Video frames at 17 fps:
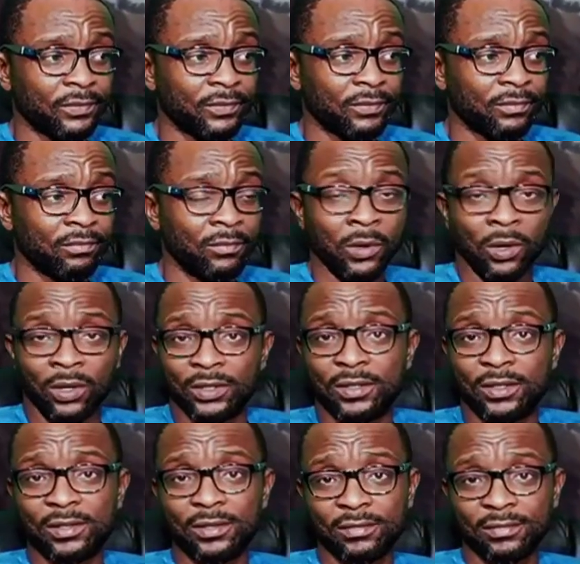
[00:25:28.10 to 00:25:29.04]

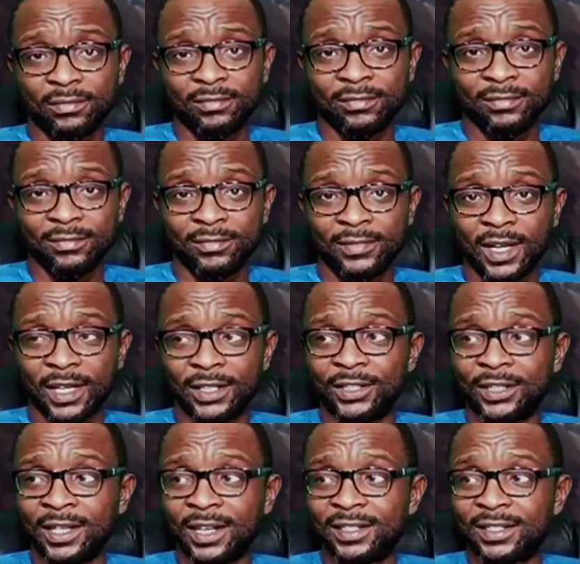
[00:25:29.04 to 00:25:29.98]
But
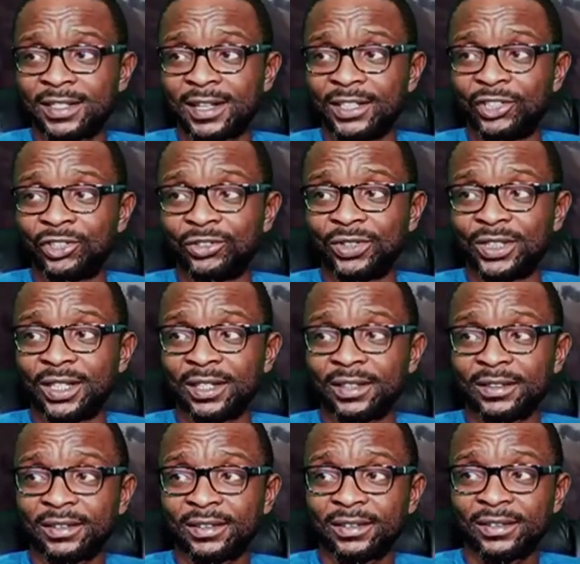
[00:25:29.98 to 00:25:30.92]
Nigeria is Nigeria.
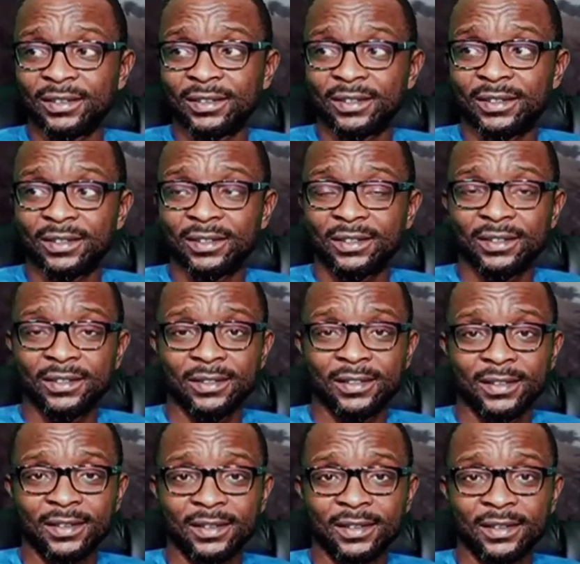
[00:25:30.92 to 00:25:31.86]

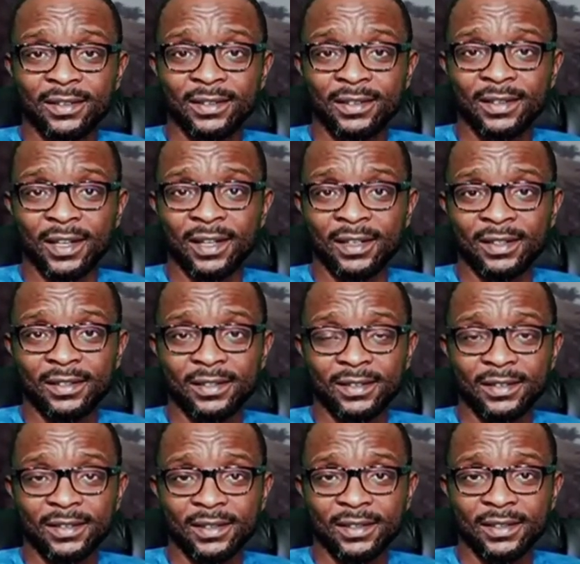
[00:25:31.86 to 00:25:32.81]
Yeah?
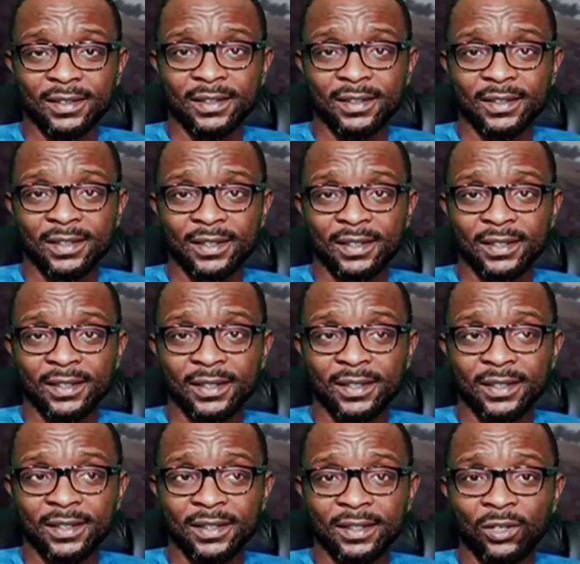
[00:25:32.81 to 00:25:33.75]

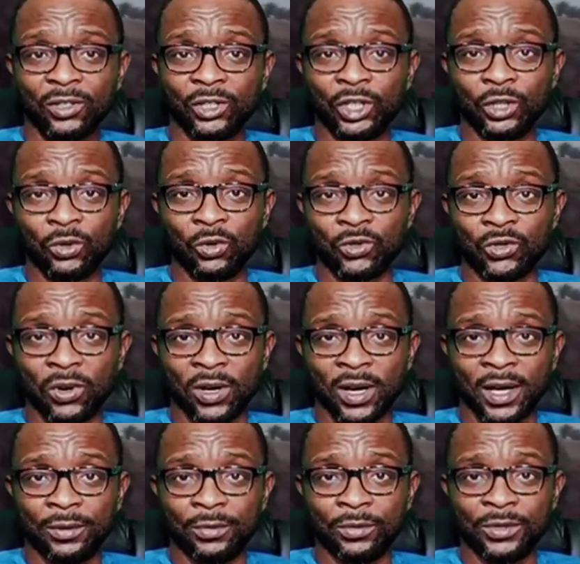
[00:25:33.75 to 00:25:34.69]
Orji Uzor
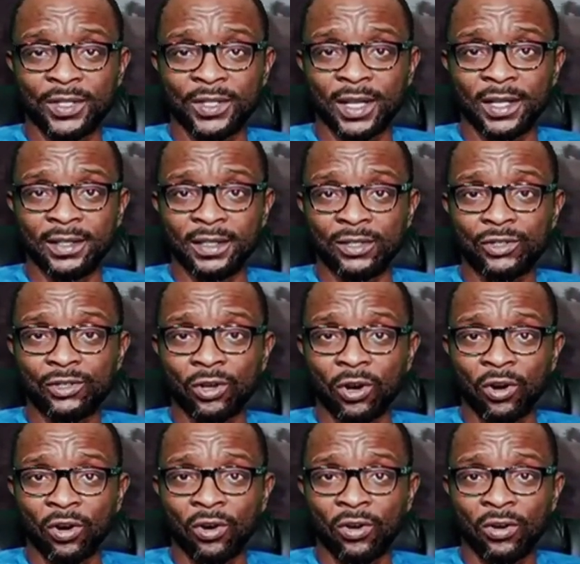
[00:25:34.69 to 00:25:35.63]
Kalu said he
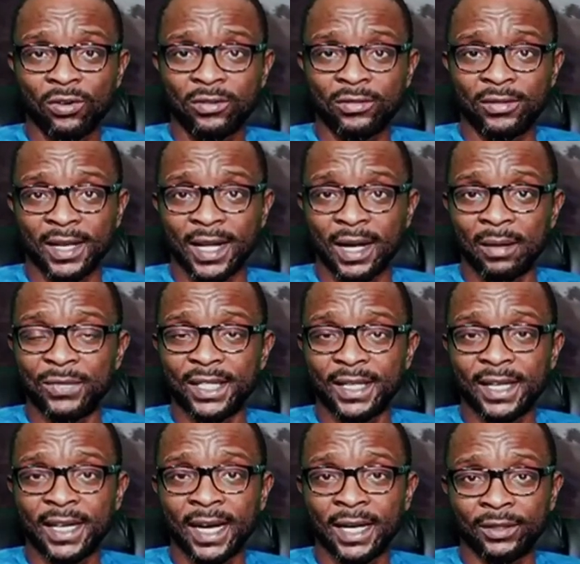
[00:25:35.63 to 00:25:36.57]
saw Nnamdi
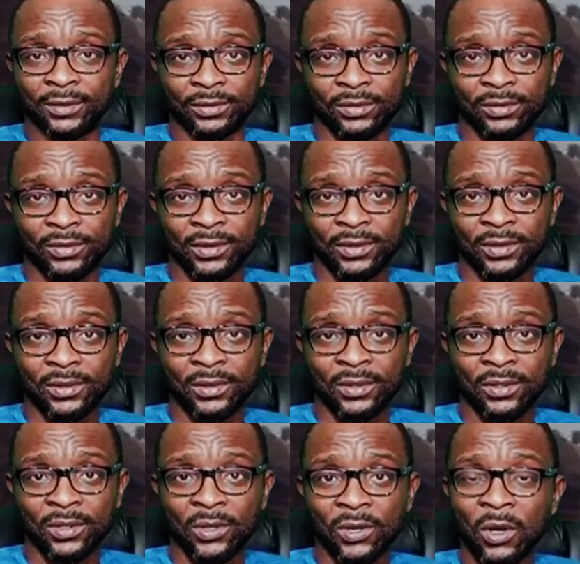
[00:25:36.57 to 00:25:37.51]
Kanu.
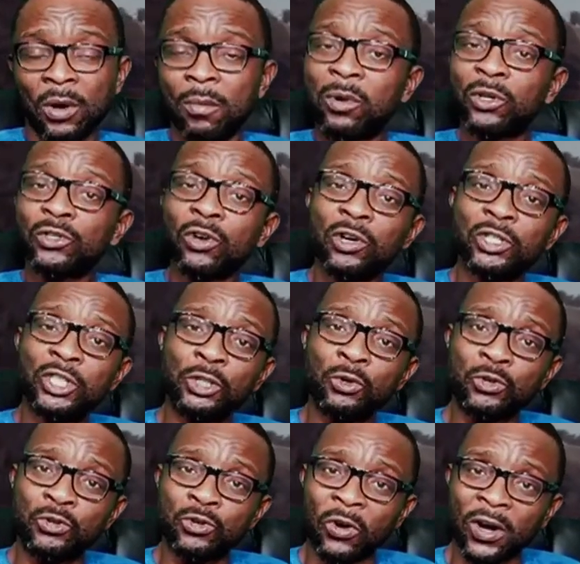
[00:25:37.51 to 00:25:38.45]
But Orji
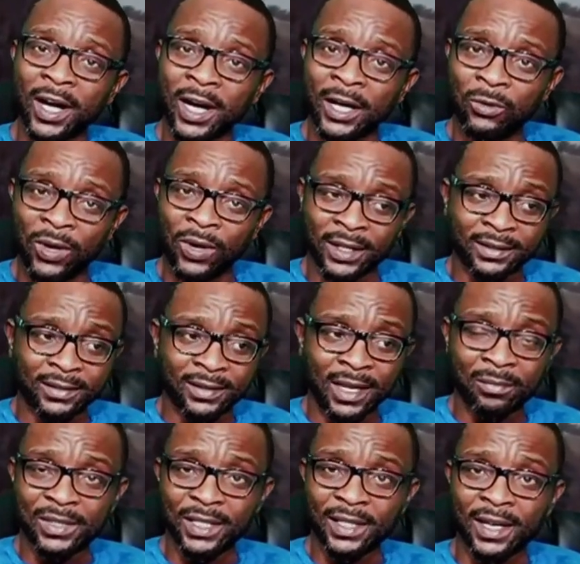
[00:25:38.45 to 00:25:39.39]
Uzor Kalu and
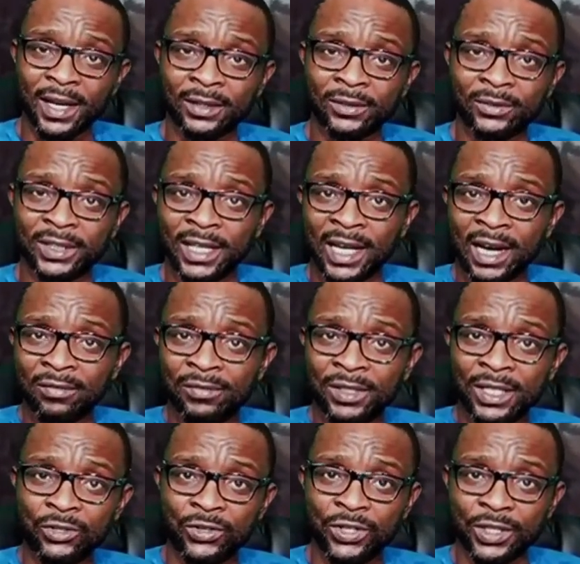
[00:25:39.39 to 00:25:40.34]
Nnamdi Kanu, they have
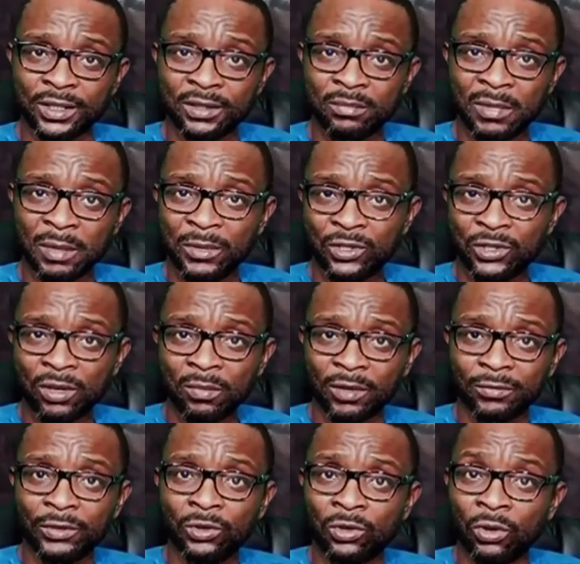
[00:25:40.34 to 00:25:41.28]
history. Maybe some of
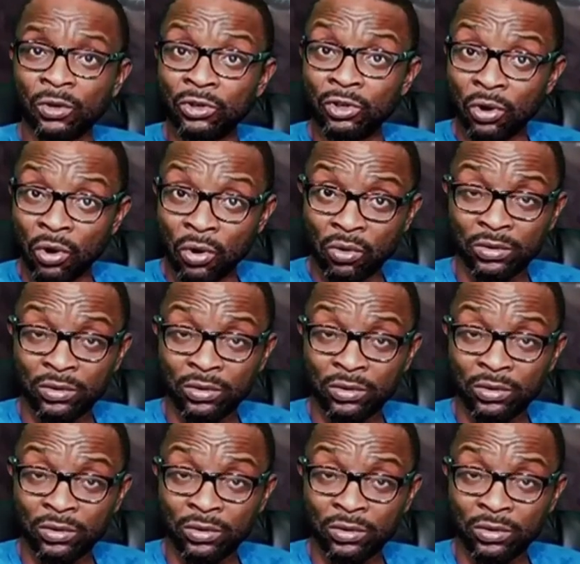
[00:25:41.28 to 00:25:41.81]
you don't know.